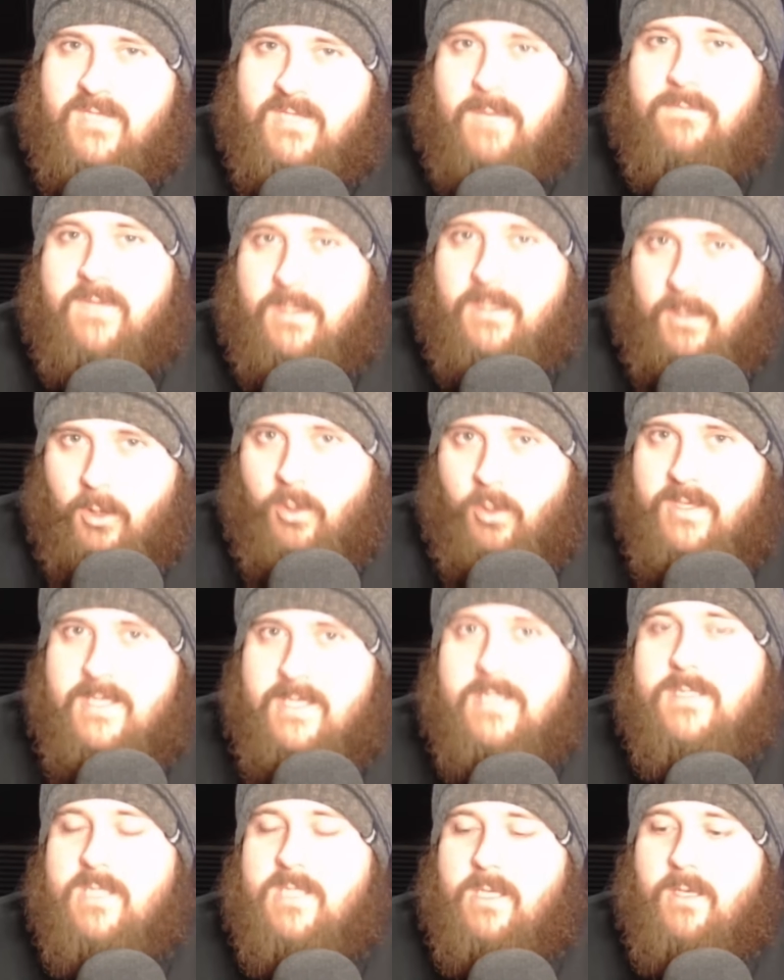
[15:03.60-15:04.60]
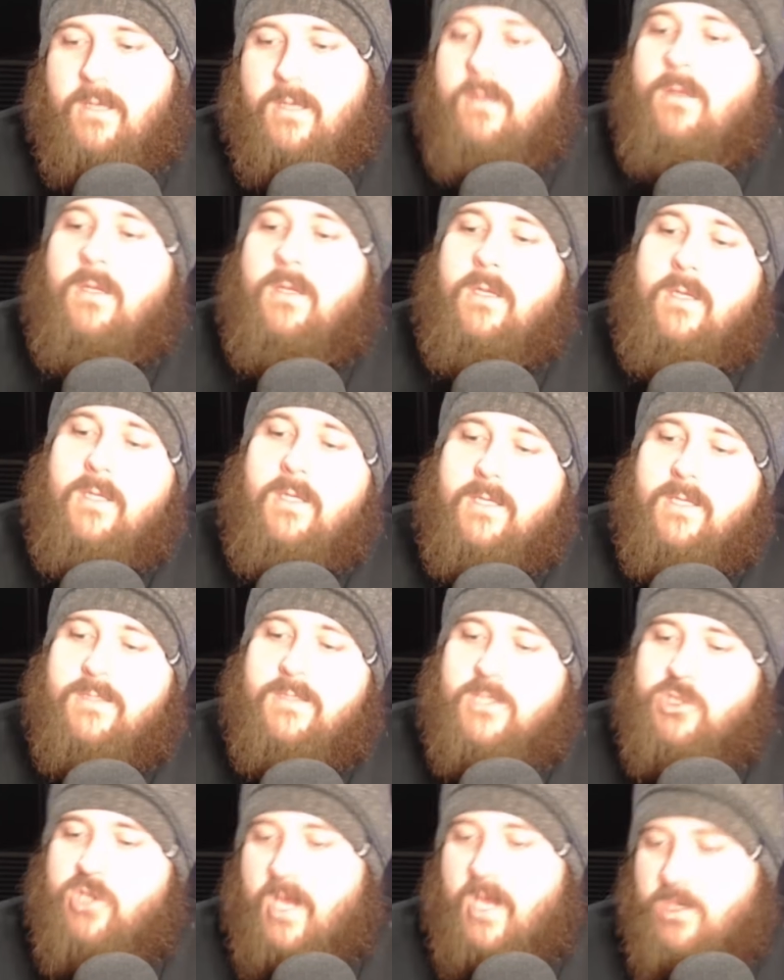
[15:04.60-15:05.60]
of something a lot easier
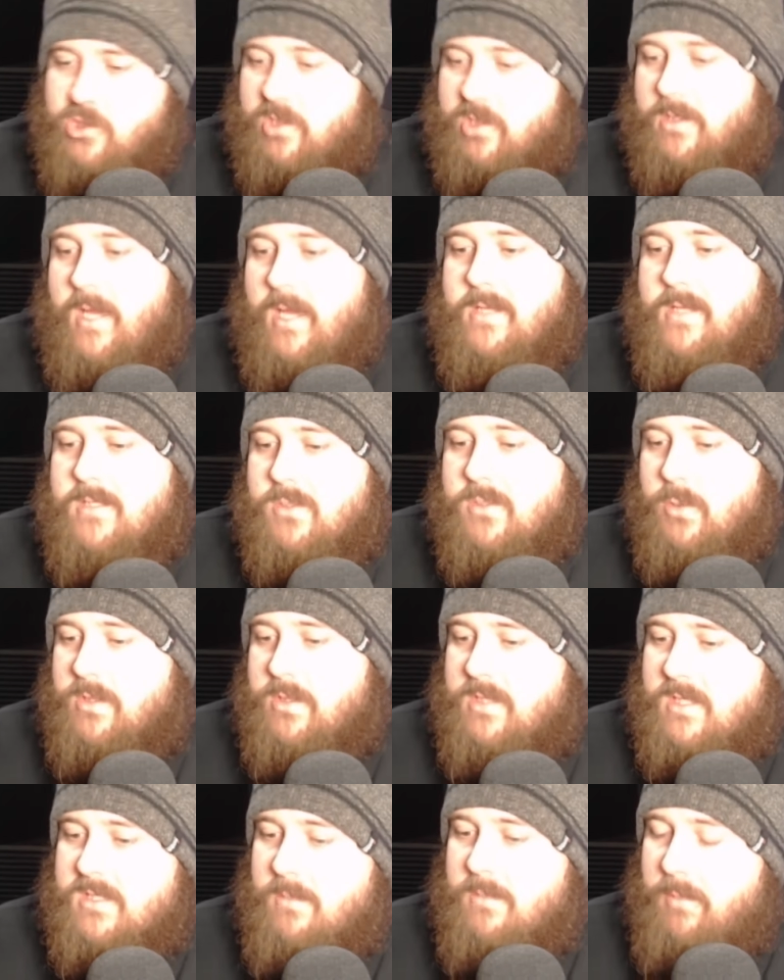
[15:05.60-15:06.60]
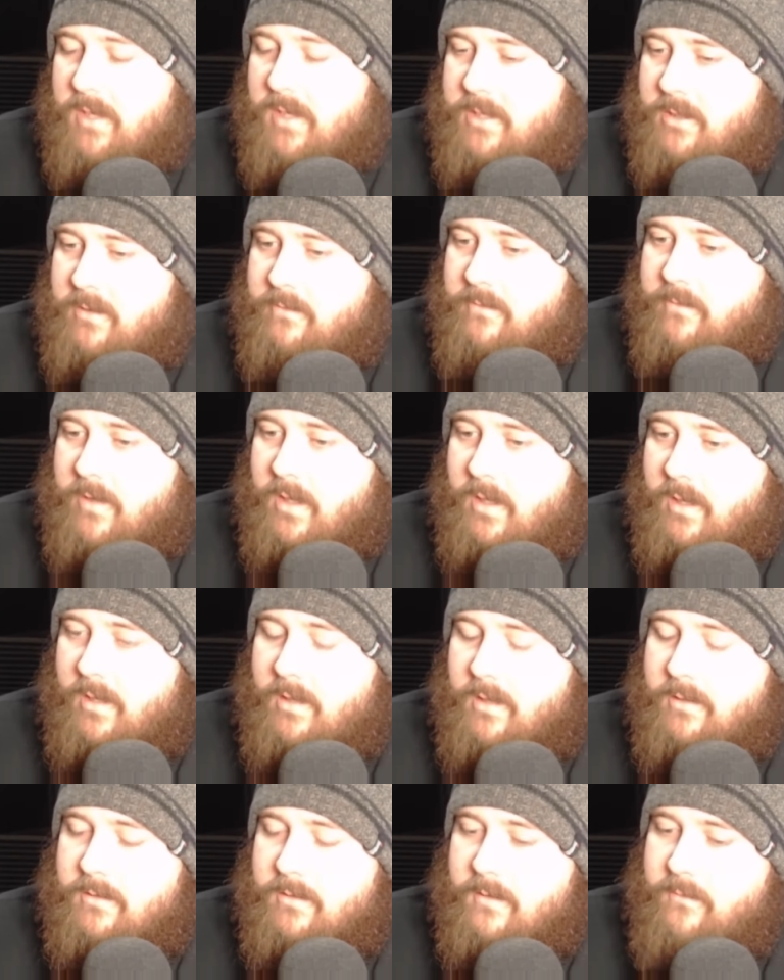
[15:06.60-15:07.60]
into changing that into a discipline
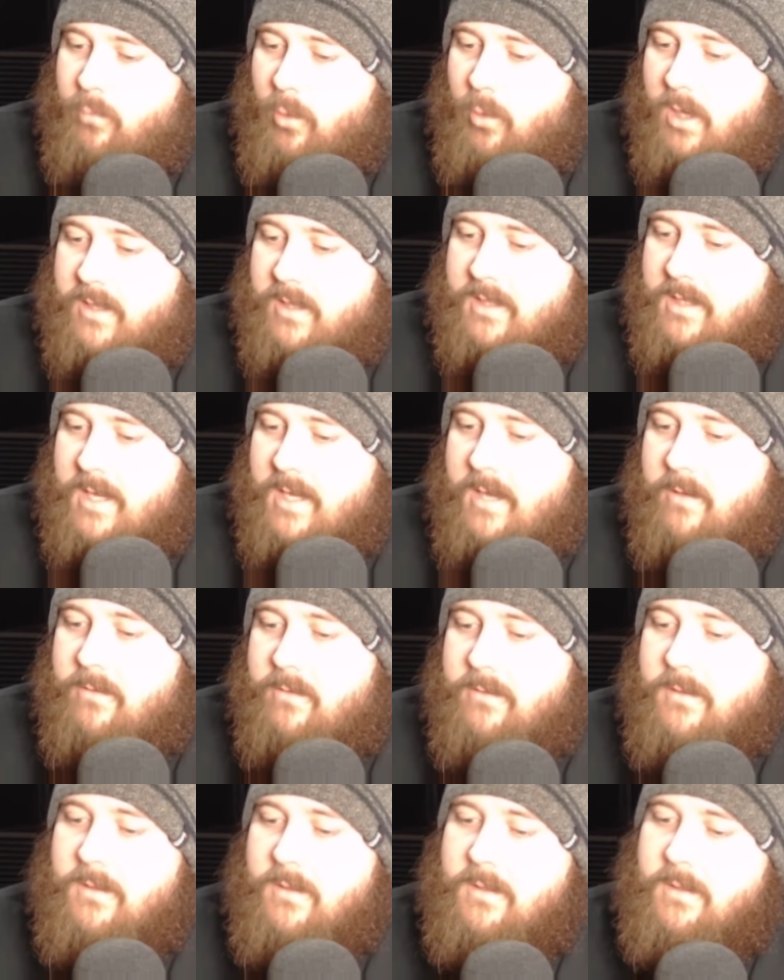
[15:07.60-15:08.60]
of working out.